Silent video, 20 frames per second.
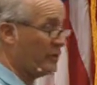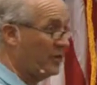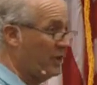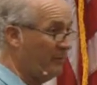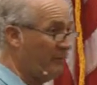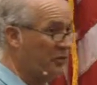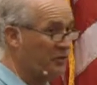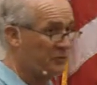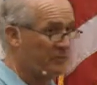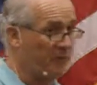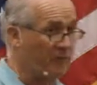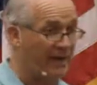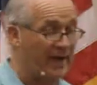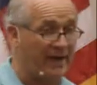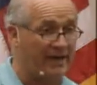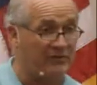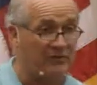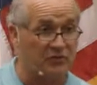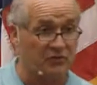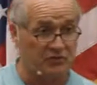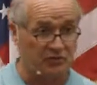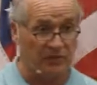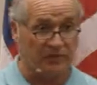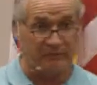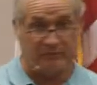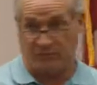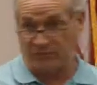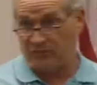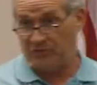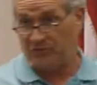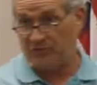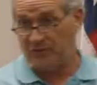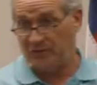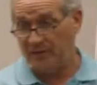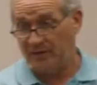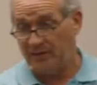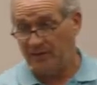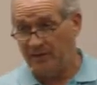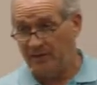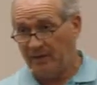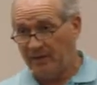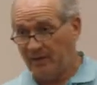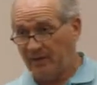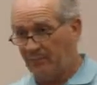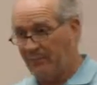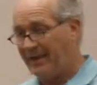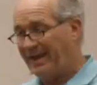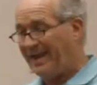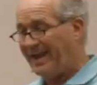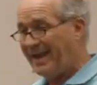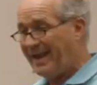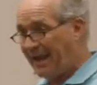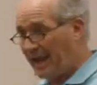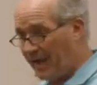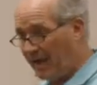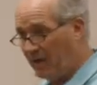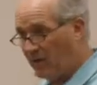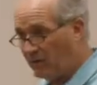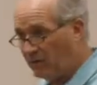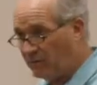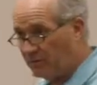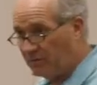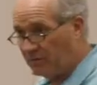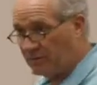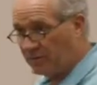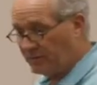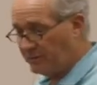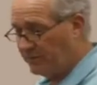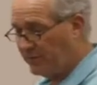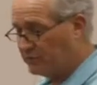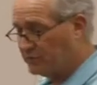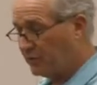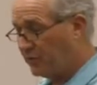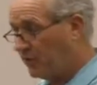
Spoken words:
companies providing the services, but now there's